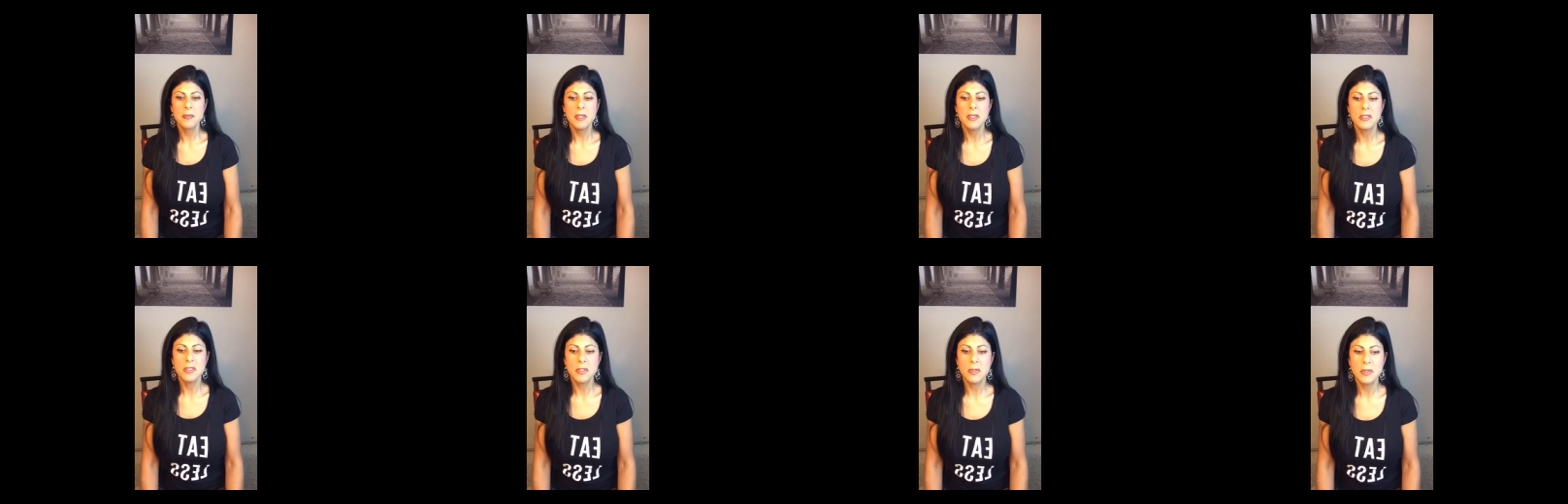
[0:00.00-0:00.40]

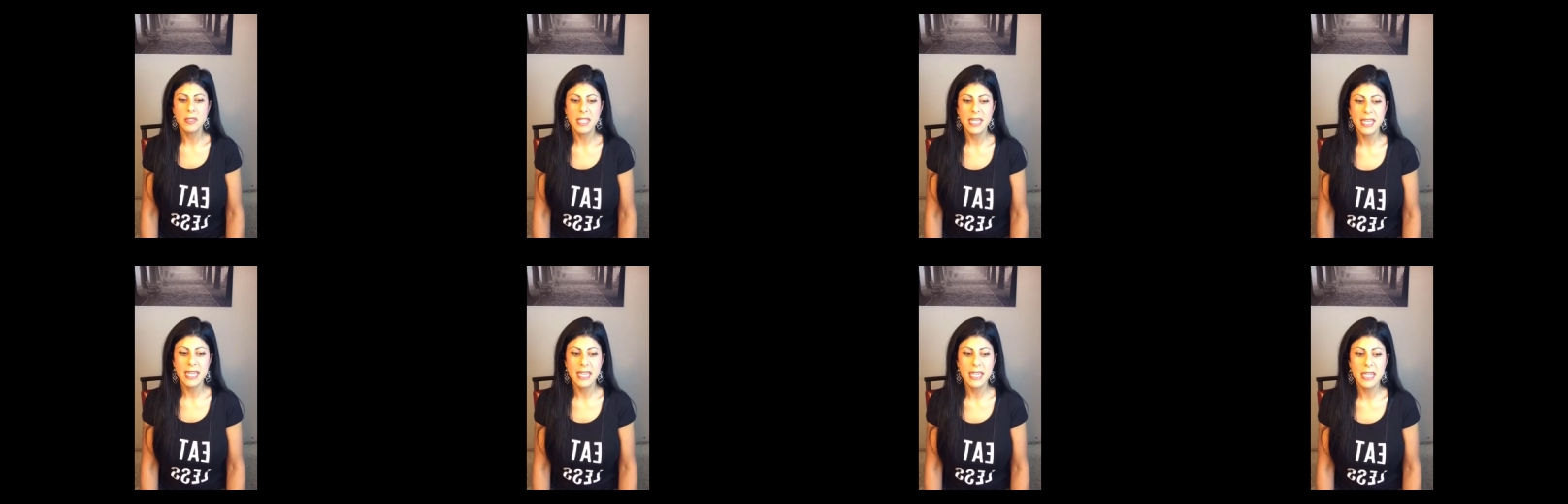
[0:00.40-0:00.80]
So
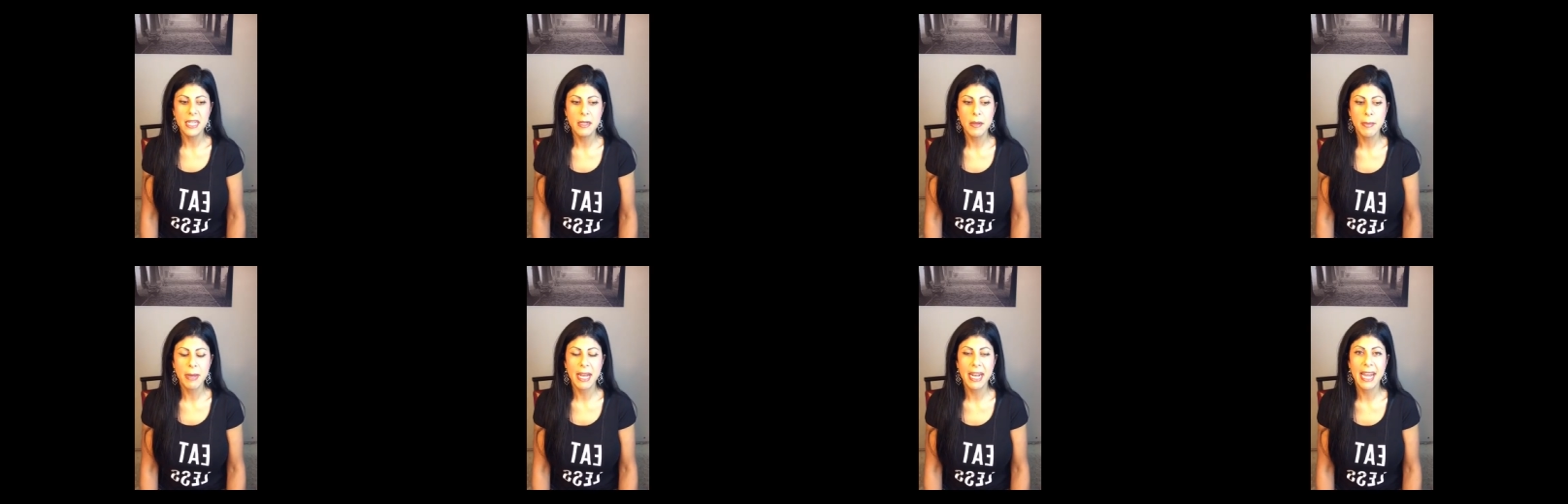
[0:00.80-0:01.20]
then
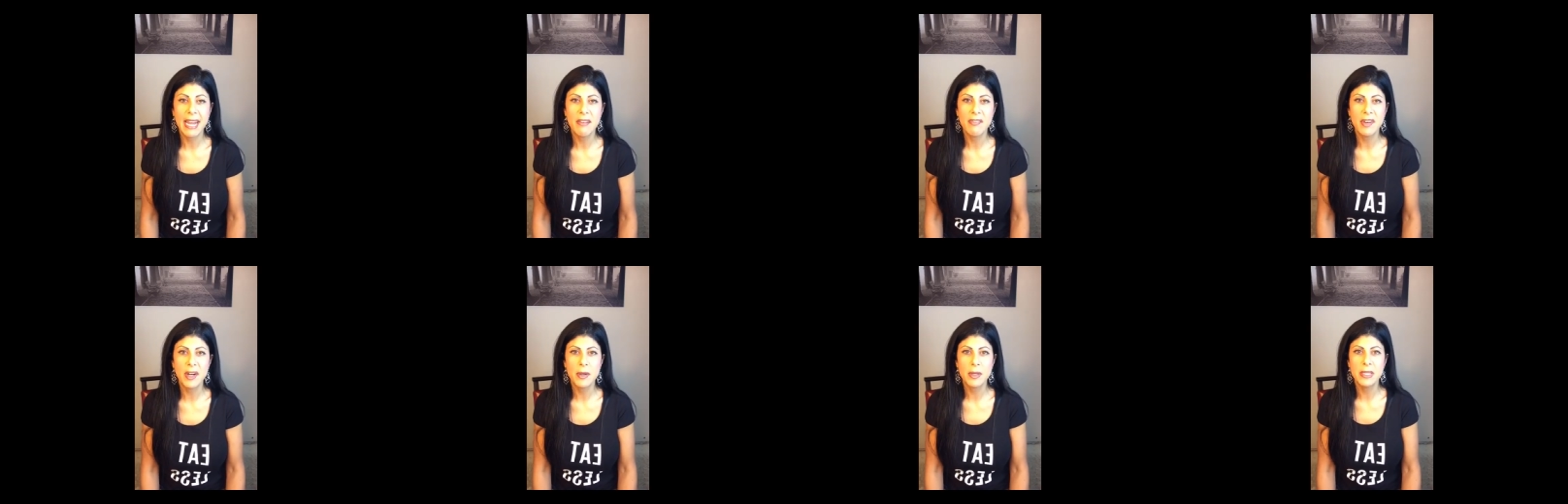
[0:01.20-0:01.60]
about a
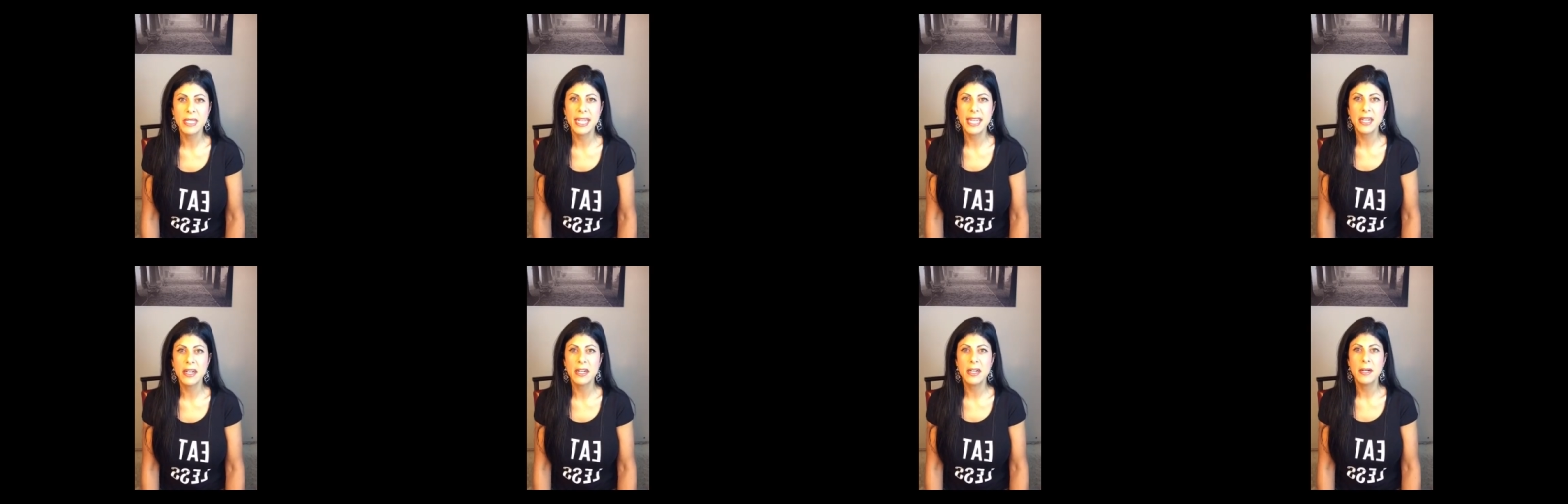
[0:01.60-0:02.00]
half hour
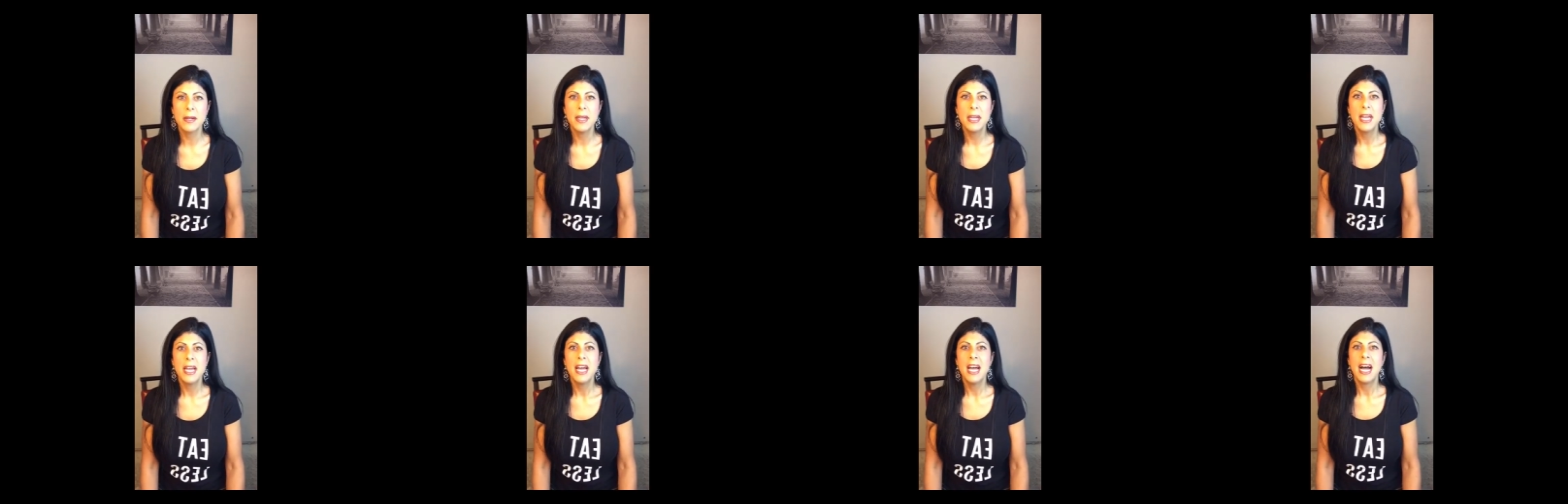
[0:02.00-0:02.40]
later,
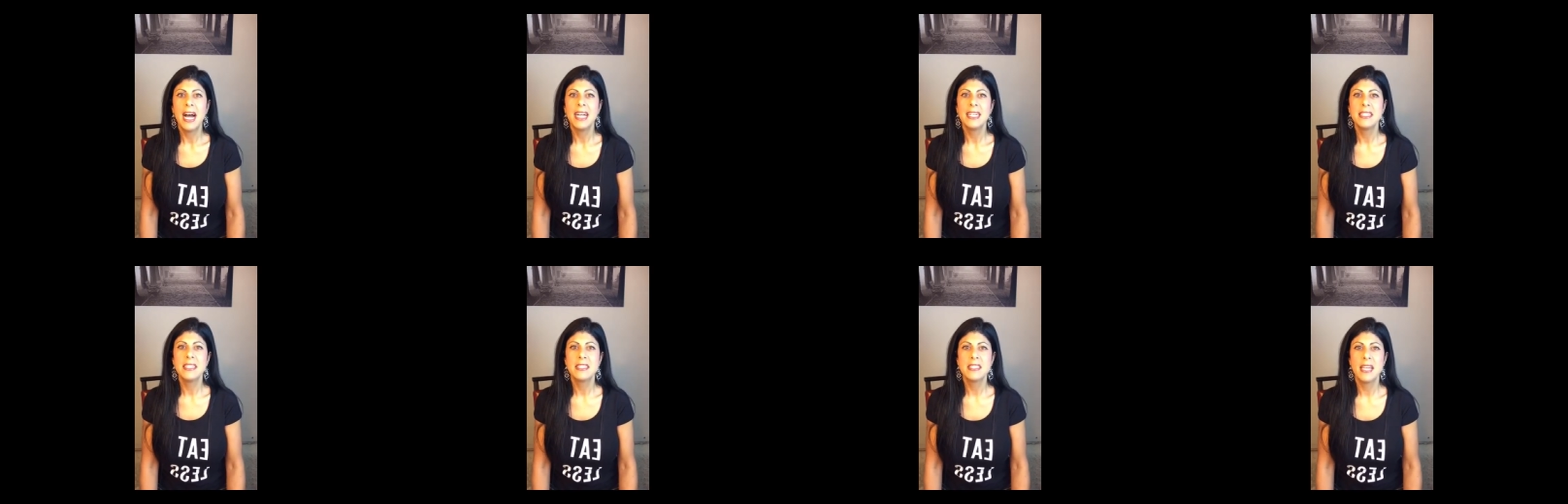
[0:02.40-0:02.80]

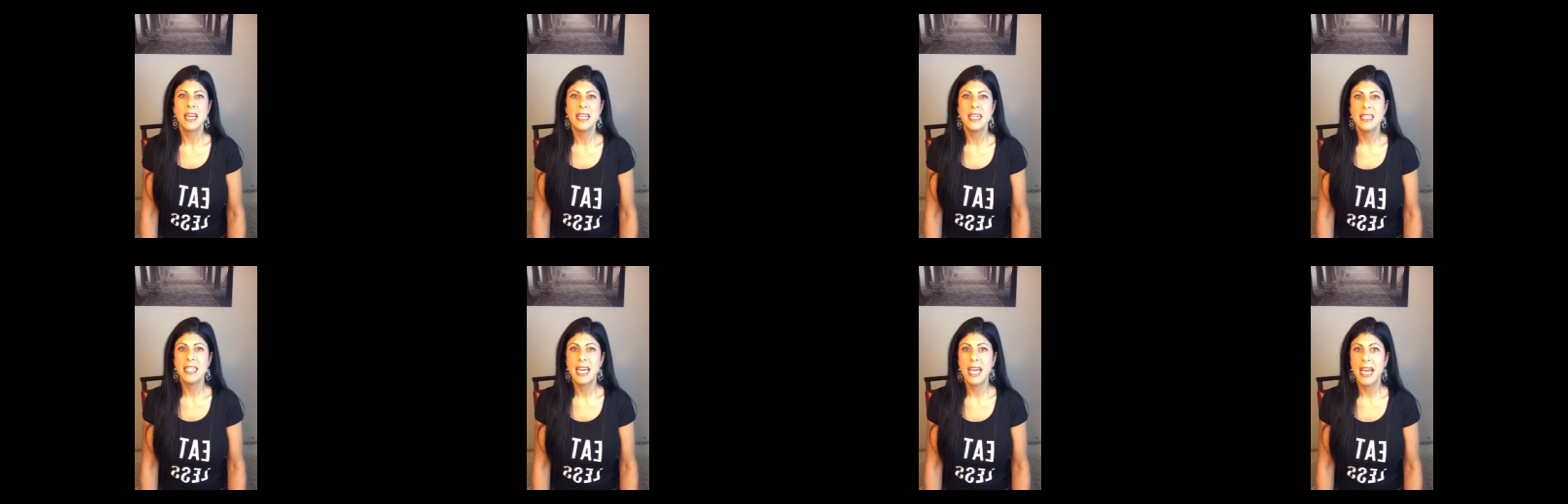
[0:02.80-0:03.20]
I
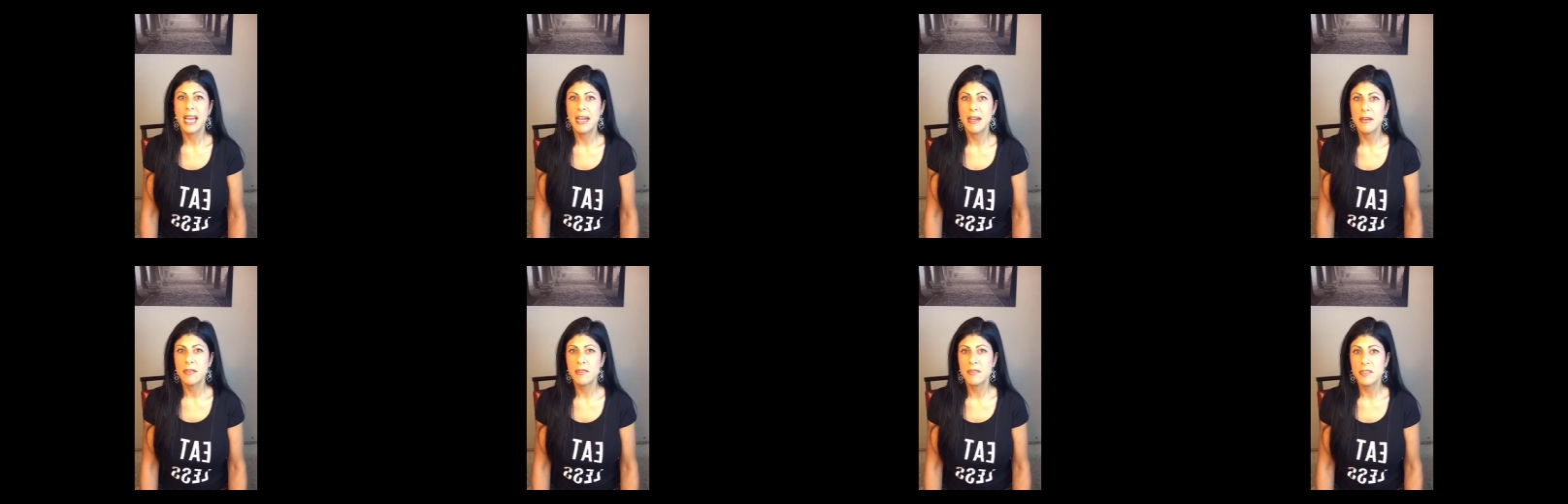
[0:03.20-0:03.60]
decided to
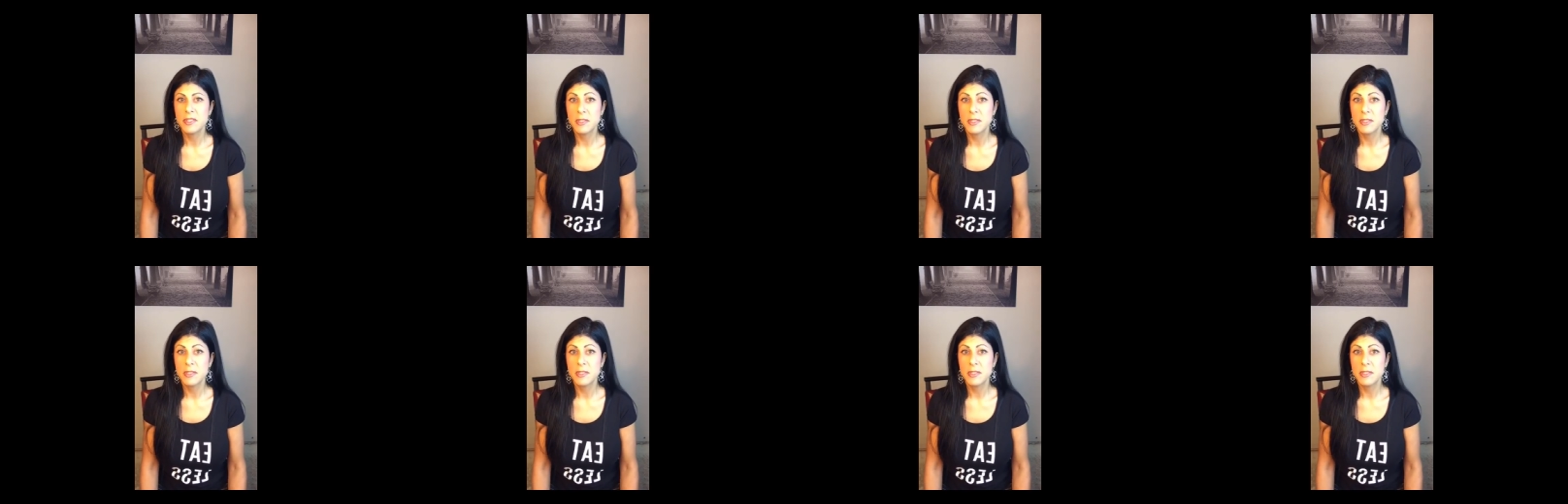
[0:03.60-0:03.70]
have some